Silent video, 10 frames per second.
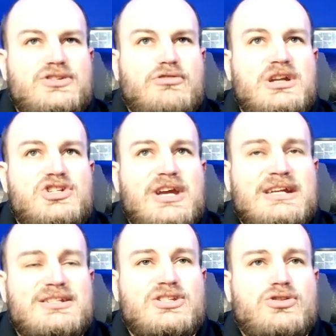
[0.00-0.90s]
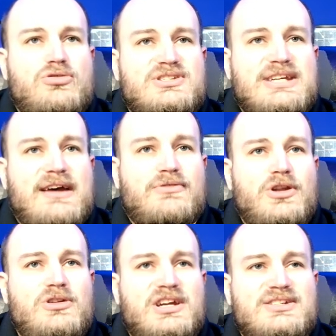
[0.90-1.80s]
rain chances through this
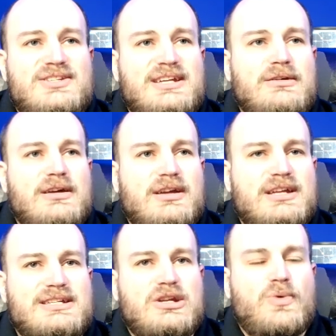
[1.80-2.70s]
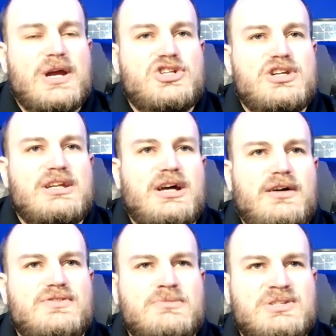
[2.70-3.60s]
afternoon, you can see a continuation
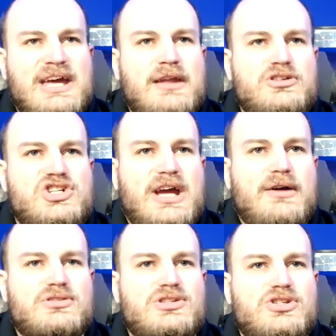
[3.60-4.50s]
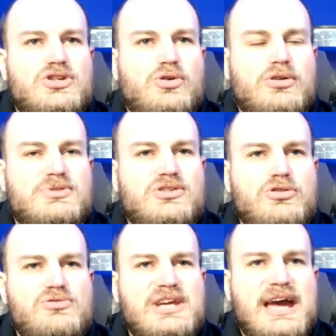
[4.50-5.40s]
of some scattered showers and storms
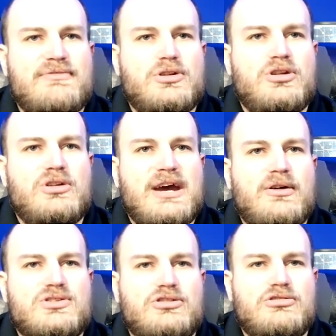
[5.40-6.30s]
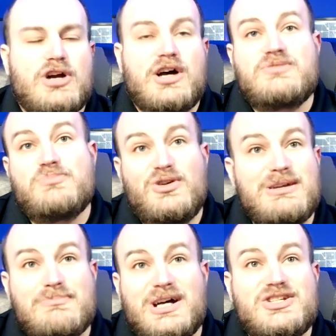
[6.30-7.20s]
through the afternoon hours across
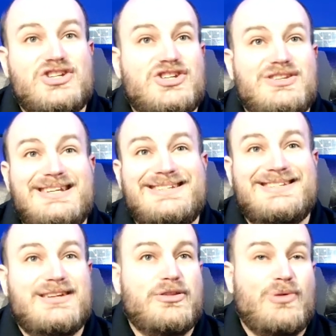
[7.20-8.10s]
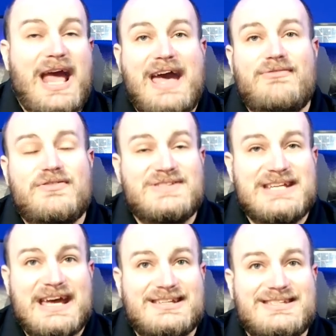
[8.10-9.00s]
pretty much the southern half of
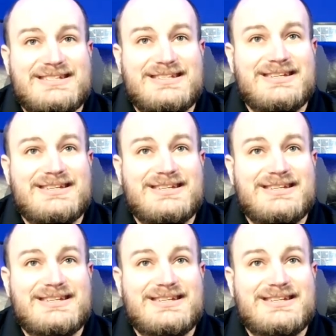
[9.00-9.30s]
Texas.